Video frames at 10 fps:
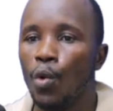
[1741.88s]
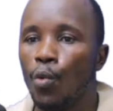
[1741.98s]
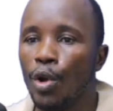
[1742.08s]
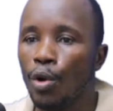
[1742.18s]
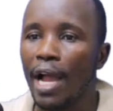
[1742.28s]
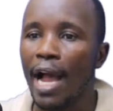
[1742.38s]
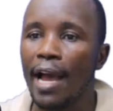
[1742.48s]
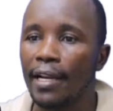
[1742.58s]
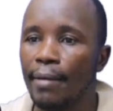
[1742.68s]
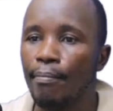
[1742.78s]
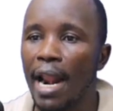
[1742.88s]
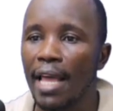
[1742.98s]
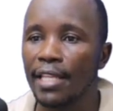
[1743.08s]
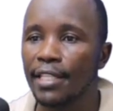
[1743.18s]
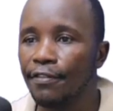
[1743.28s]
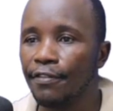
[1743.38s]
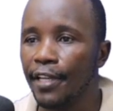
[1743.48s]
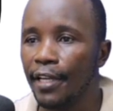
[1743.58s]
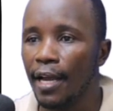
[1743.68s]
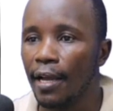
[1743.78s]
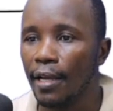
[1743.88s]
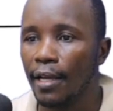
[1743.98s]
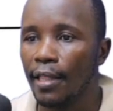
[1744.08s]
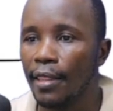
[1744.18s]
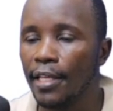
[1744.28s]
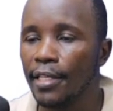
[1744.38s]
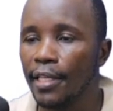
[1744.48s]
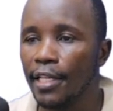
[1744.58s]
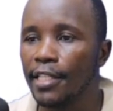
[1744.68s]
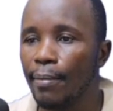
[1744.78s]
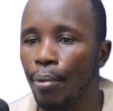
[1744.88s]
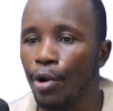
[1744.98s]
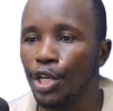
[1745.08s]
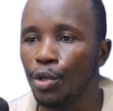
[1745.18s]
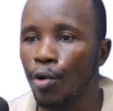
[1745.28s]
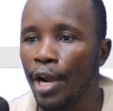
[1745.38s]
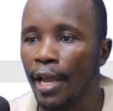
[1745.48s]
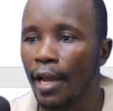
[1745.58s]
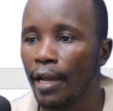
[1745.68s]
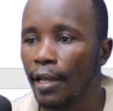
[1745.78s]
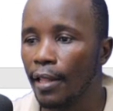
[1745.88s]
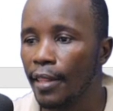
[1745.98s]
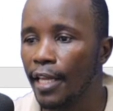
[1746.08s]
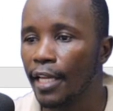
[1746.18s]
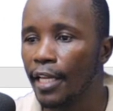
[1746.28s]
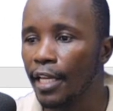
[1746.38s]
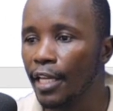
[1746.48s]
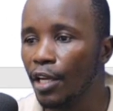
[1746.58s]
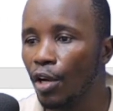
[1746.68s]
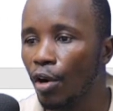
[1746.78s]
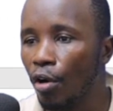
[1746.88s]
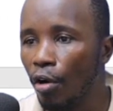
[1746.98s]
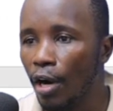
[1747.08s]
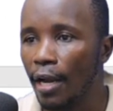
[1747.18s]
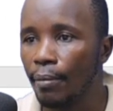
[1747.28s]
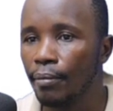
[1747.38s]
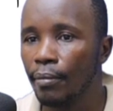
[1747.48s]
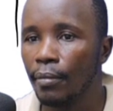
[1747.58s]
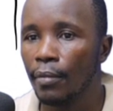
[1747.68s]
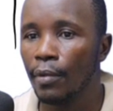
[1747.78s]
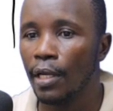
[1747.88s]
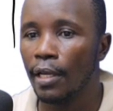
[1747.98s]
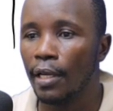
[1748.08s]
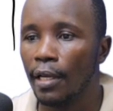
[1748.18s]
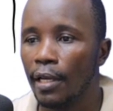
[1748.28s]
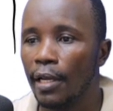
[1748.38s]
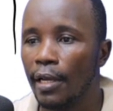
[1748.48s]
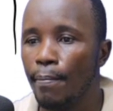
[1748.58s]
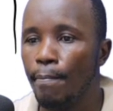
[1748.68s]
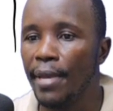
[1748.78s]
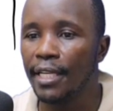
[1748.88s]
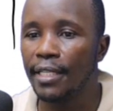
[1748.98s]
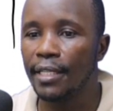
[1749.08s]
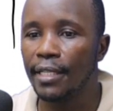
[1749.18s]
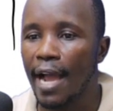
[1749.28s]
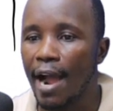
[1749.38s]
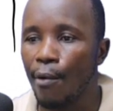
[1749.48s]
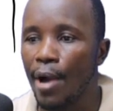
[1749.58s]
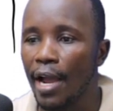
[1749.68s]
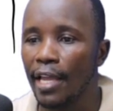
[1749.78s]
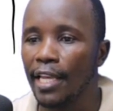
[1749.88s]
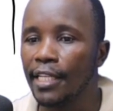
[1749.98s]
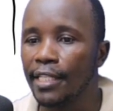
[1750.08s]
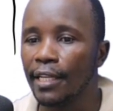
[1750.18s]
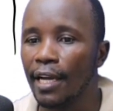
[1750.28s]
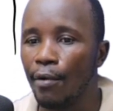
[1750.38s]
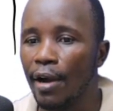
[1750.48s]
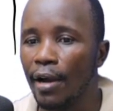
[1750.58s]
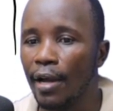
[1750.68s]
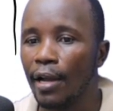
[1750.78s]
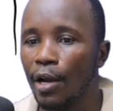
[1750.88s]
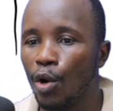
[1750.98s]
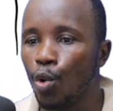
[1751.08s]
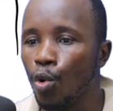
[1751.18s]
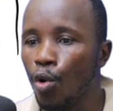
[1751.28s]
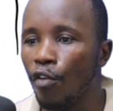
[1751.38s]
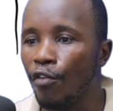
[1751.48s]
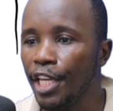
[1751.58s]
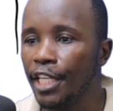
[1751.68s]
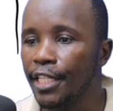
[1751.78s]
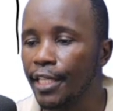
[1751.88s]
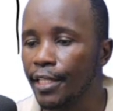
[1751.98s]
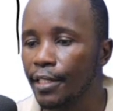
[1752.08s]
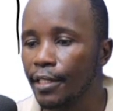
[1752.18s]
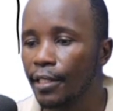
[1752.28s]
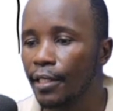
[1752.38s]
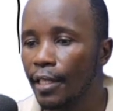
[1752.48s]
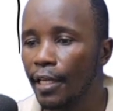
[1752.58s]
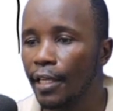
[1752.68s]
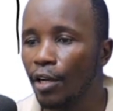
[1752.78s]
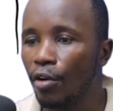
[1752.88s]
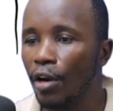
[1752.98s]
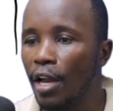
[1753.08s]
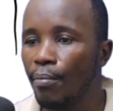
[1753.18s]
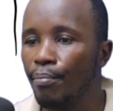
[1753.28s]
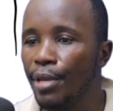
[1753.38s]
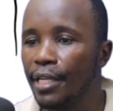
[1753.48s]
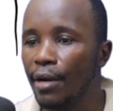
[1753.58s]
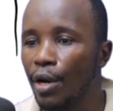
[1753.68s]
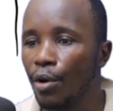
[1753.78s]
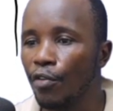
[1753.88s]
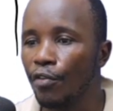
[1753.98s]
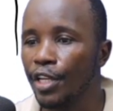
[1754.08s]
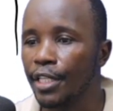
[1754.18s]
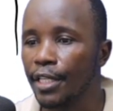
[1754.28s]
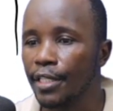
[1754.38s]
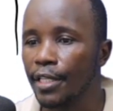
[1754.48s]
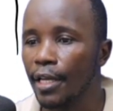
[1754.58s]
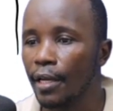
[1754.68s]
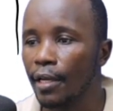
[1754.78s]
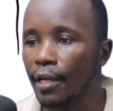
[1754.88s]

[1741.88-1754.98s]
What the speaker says: We look at the balancing figure. This is the point where the key column meet our row of interest. The key column meet our row of interest here.